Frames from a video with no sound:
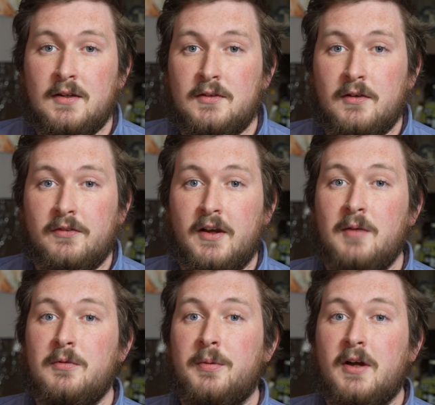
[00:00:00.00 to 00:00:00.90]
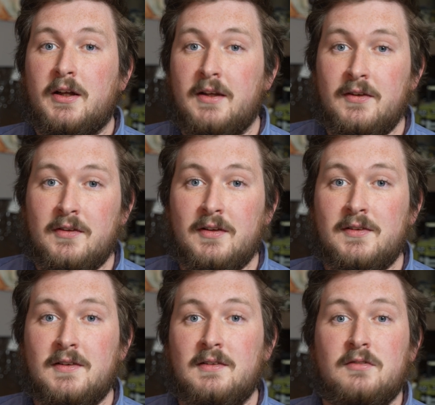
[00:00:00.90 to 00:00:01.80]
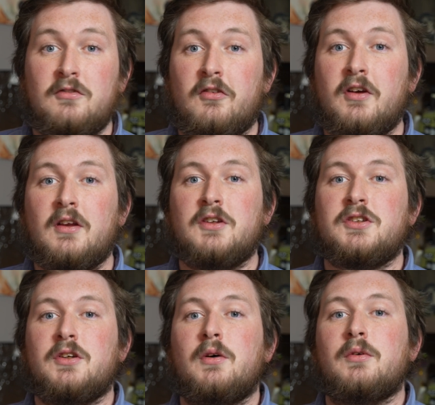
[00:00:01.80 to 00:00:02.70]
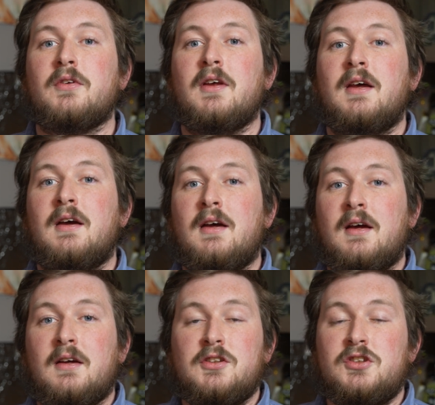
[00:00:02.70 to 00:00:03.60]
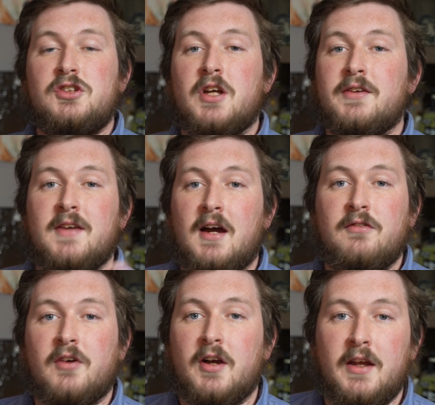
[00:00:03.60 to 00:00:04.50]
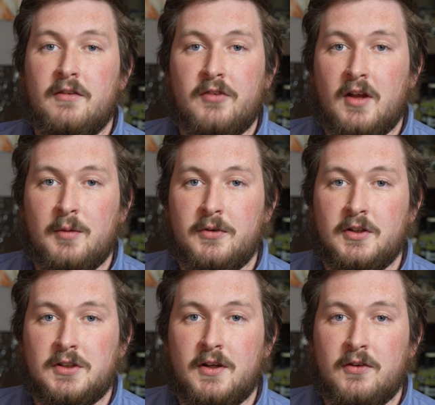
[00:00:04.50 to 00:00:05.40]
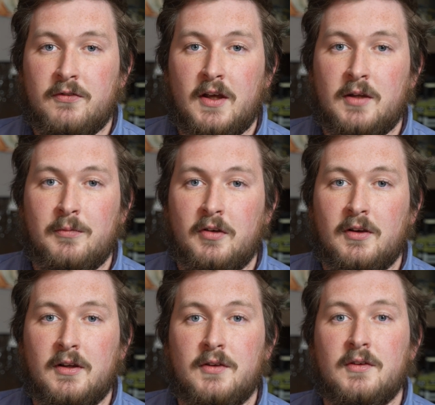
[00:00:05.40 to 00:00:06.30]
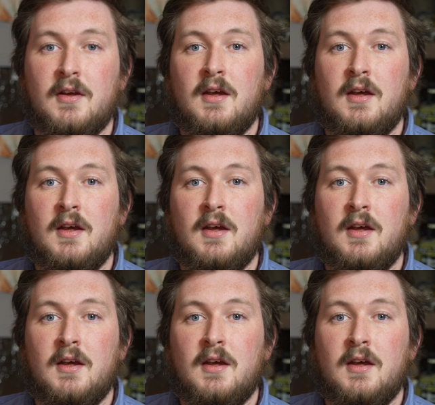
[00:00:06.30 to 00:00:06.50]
So for him to put on his list really shows just how far ahead of the competition this vacuum really is.